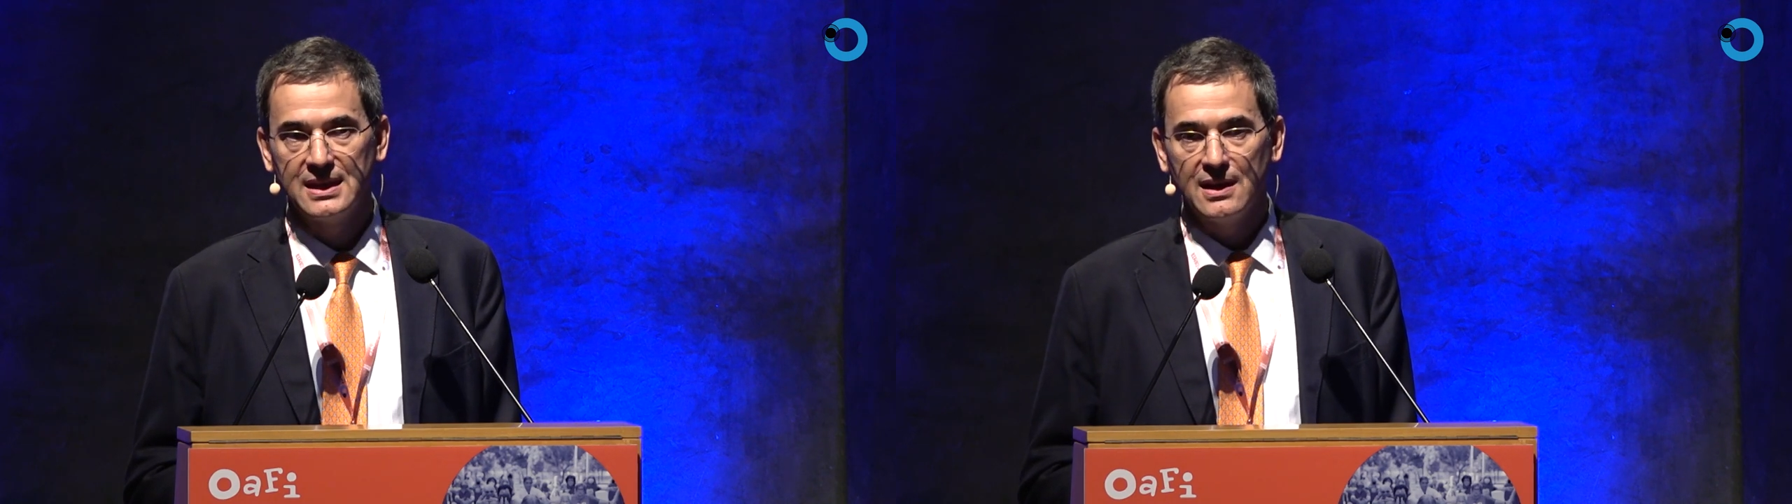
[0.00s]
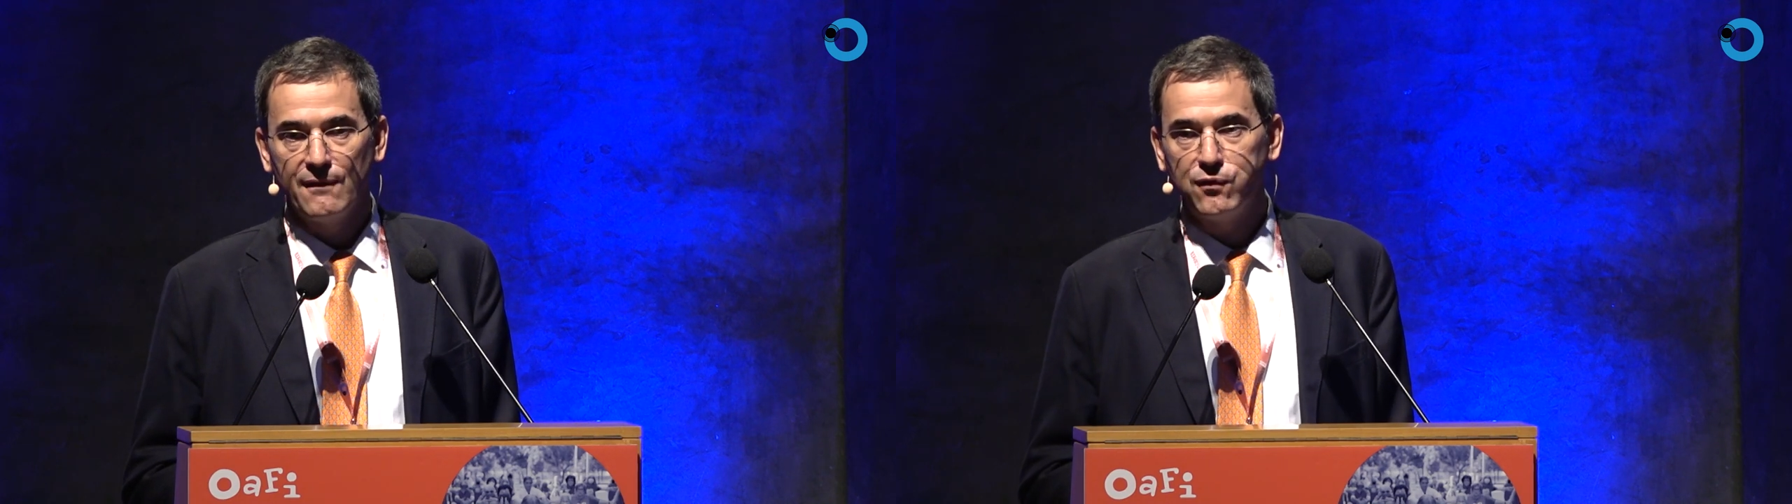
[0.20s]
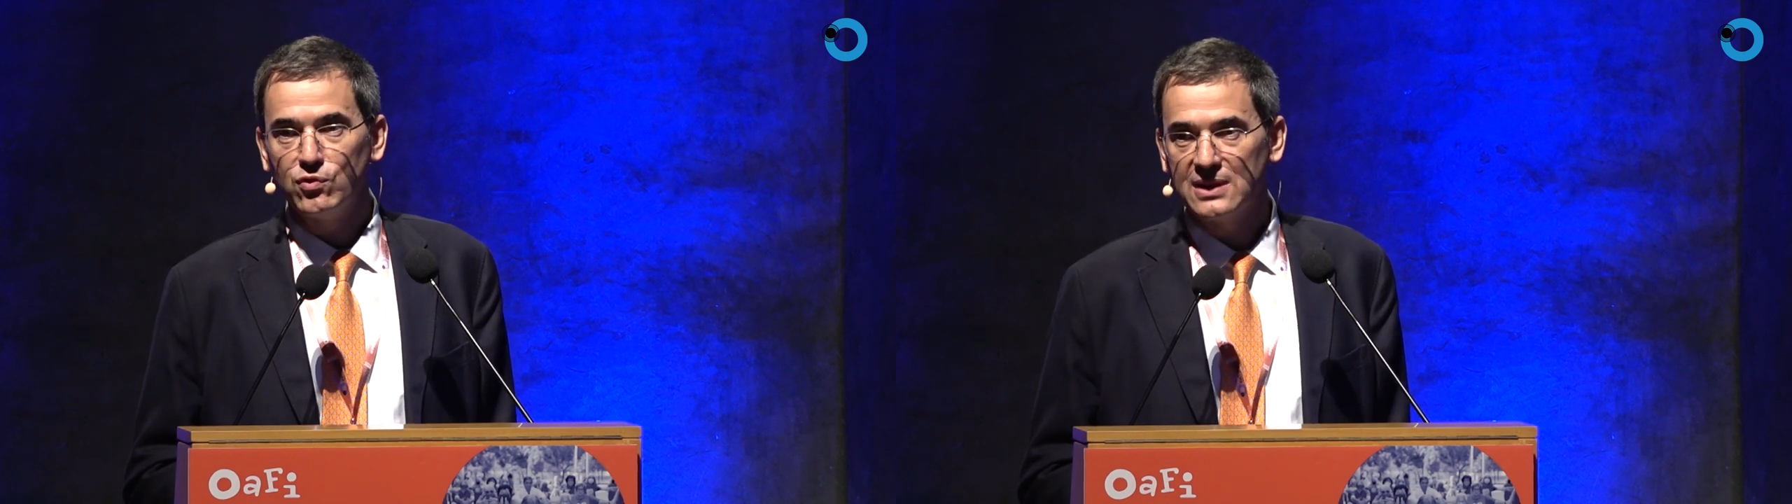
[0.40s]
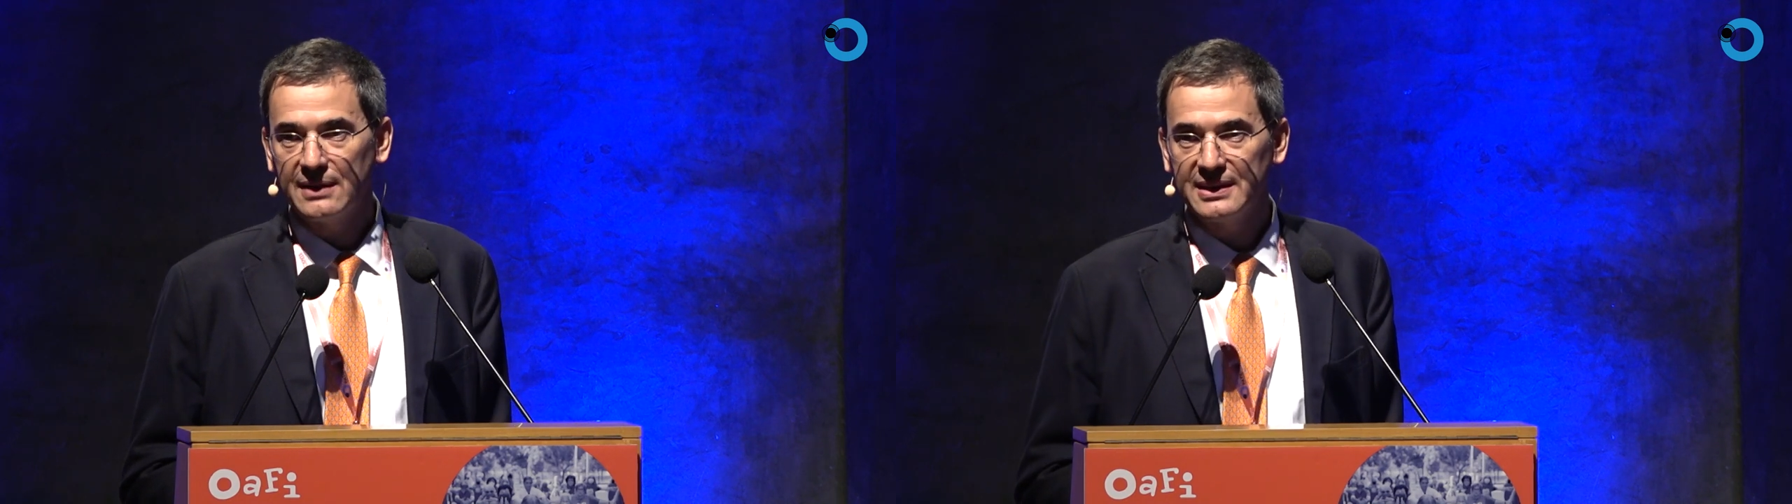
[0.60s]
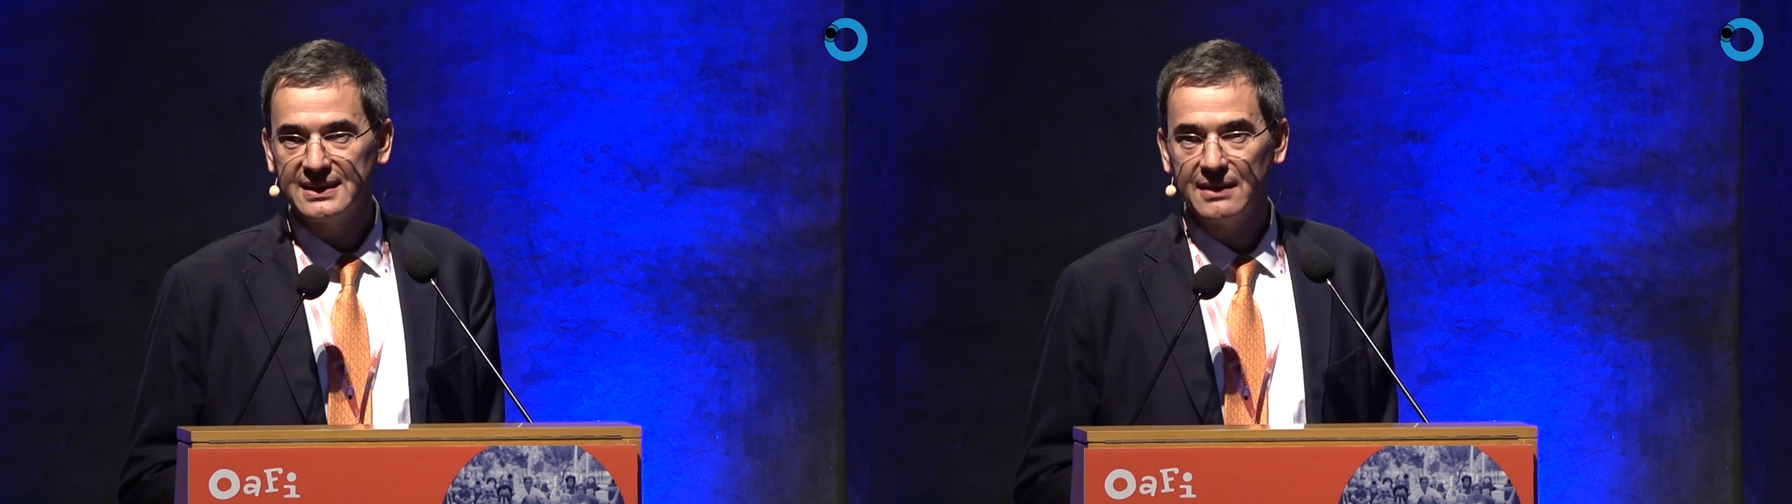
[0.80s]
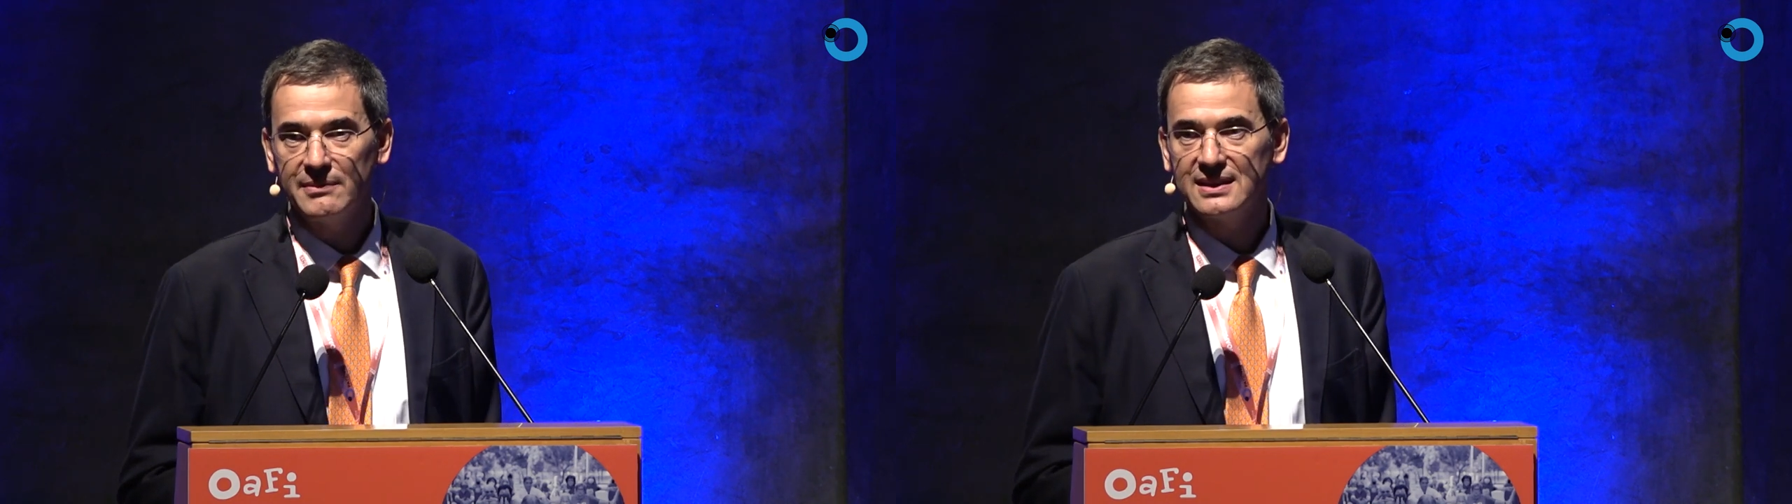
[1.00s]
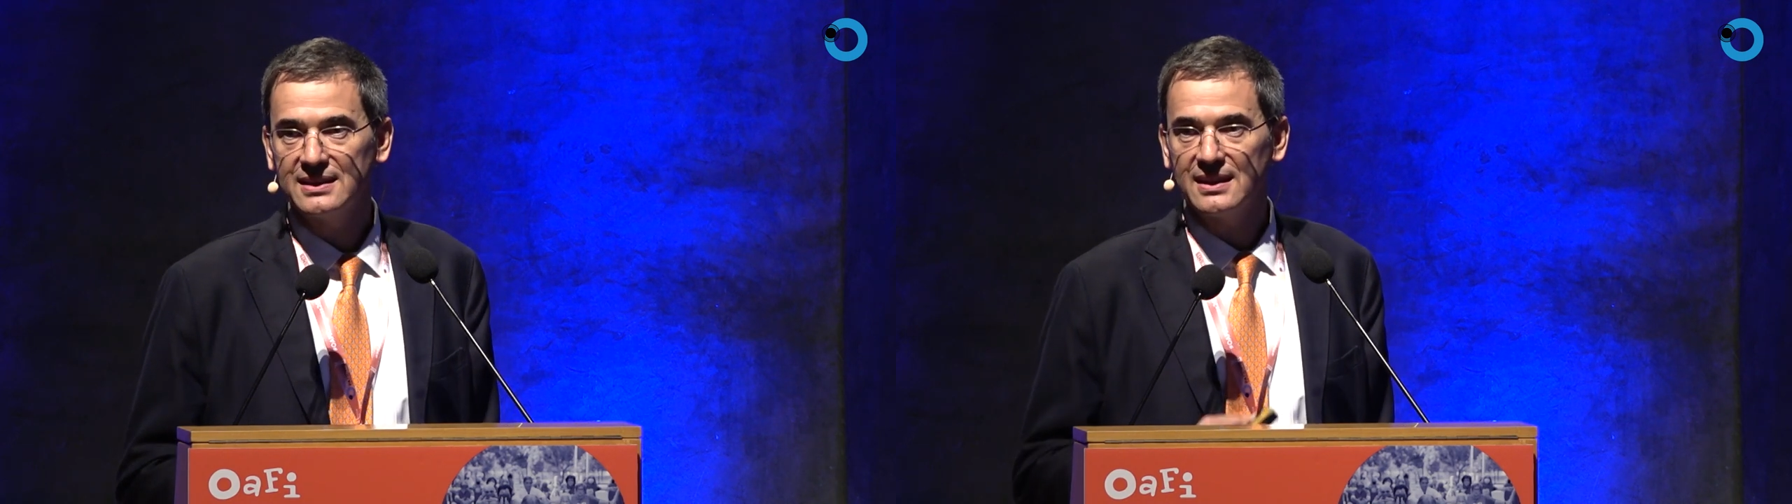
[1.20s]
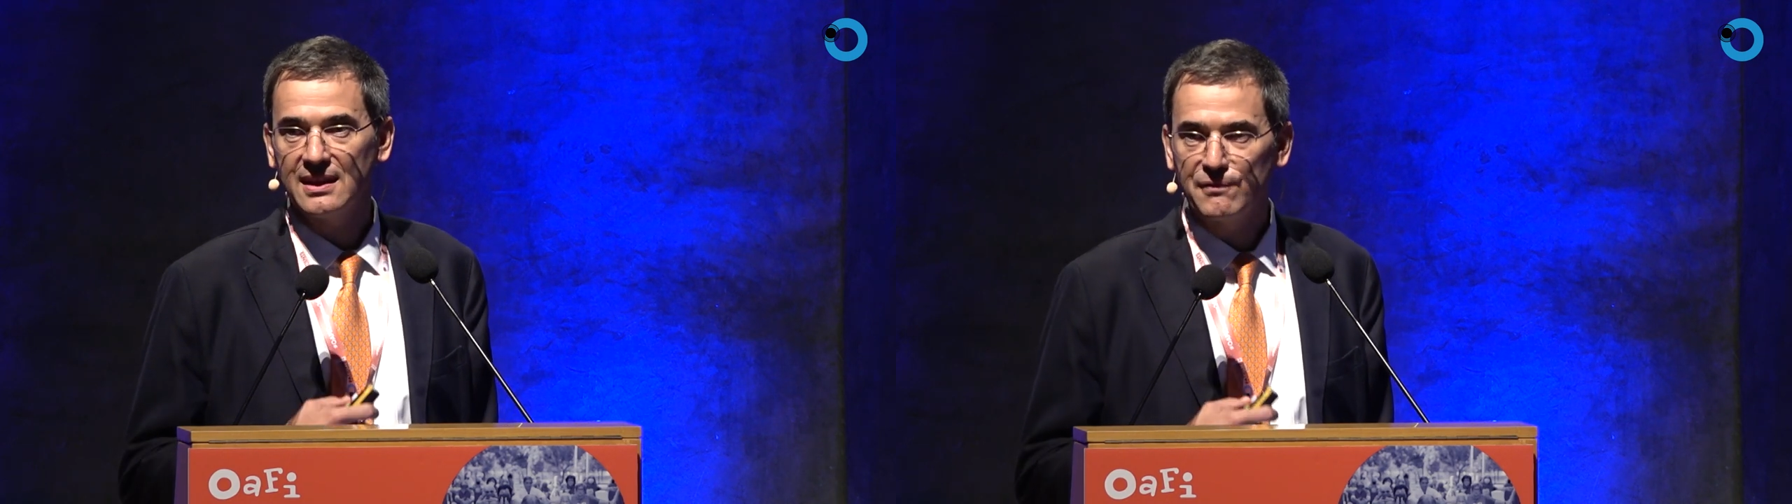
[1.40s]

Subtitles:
every year because of a